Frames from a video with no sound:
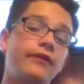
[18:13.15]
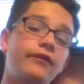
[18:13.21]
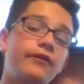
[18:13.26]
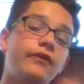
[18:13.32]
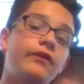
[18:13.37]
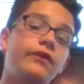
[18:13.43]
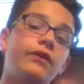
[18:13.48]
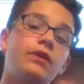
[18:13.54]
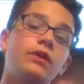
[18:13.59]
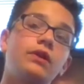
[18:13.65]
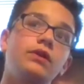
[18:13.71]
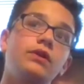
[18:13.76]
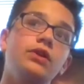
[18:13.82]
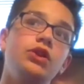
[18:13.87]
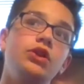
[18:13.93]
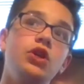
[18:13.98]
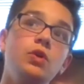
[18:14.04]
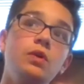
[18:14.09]
If
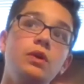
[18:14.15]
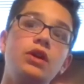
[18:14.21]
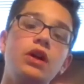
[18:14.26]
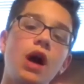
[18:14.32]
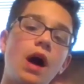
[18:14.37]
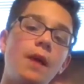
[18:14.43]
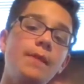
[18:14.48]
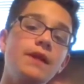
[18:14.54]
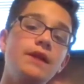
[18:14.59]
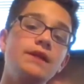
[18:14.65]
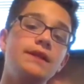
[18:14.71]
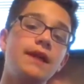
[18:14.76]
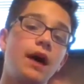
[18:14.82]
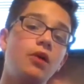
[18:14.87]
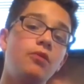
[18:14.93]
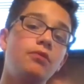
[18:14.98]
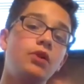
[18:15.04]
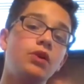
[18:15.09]
you would comment
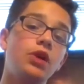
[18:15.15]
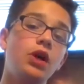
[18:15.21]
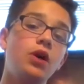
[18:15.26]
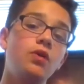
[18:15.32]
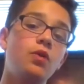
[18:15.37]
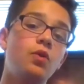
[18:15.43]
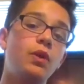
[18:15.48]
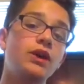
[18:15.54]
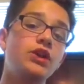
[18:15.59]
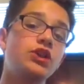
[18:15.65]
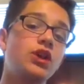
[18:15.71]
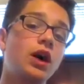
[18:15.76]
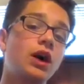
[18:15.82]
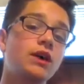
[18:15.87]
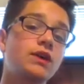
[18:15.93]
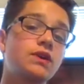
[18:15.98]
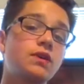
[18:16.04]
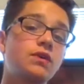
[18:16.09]
down below which
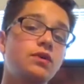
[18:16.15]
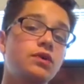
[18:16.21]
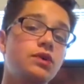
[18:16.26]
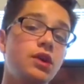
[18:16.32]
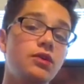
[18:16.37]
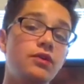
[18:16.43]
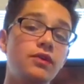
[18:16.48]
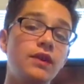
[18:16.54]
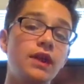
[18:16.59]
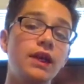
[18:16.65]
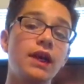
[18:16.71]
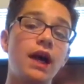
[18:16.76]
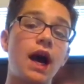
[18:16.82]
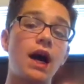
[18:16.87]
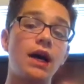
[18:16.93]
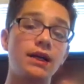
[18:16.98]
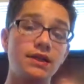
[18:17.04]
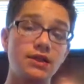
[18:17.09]
console you think
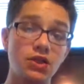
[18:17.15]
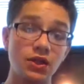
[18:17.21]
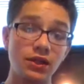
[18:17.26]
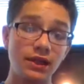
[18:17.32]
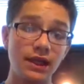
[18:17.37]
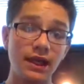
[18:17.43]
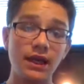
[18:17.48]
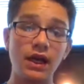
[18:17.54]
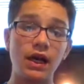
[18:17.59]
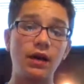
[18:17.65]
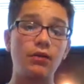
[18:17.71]
I should get,